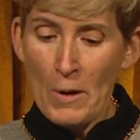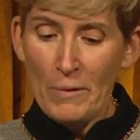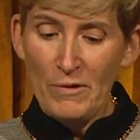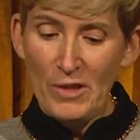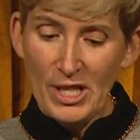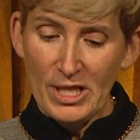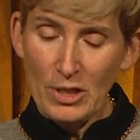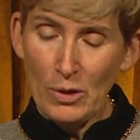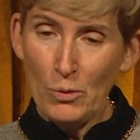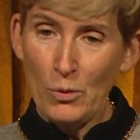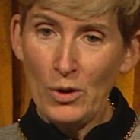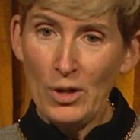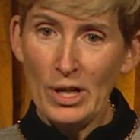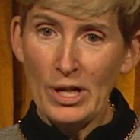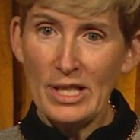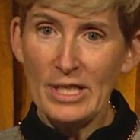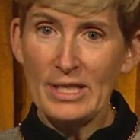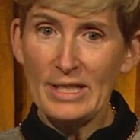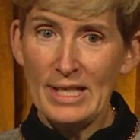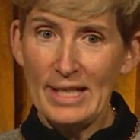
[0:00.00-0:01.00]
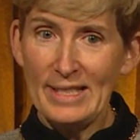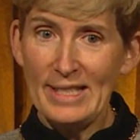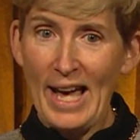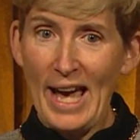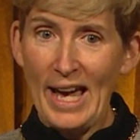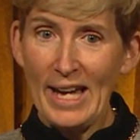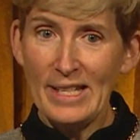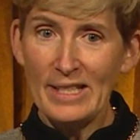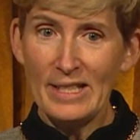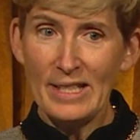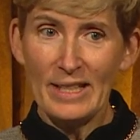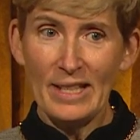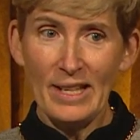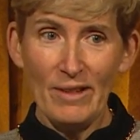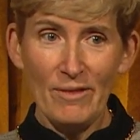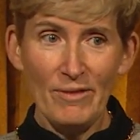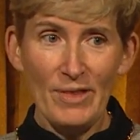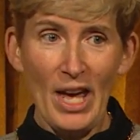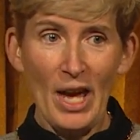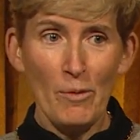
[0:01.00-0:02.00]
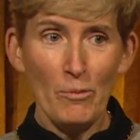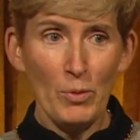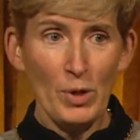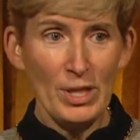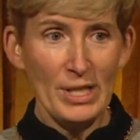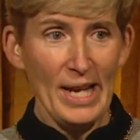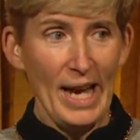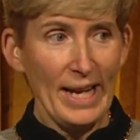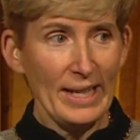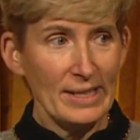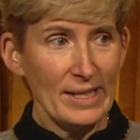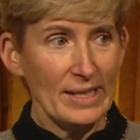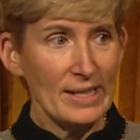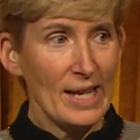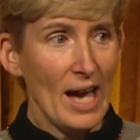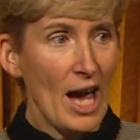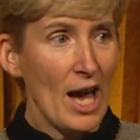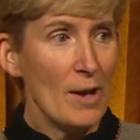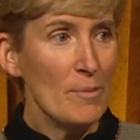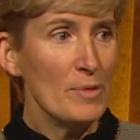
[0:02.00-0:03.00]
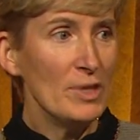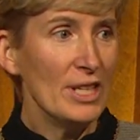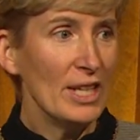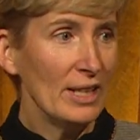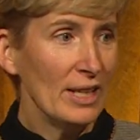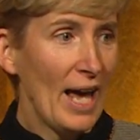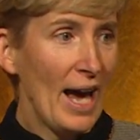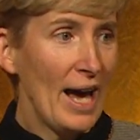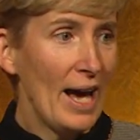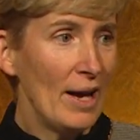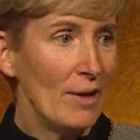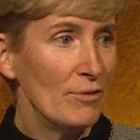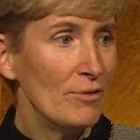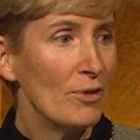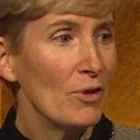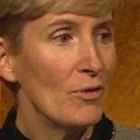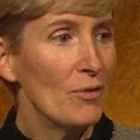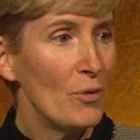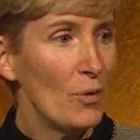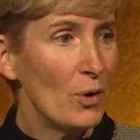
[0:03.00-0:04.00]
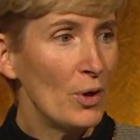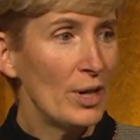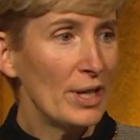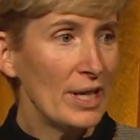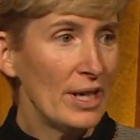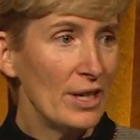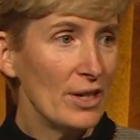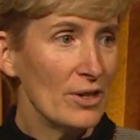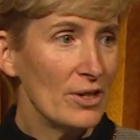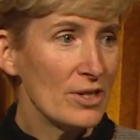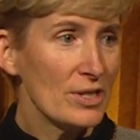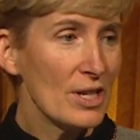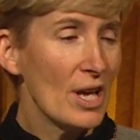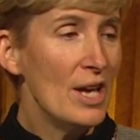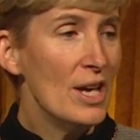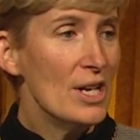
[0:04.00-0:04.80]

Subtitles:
This award is designed to give them protected time in the lab for 4 years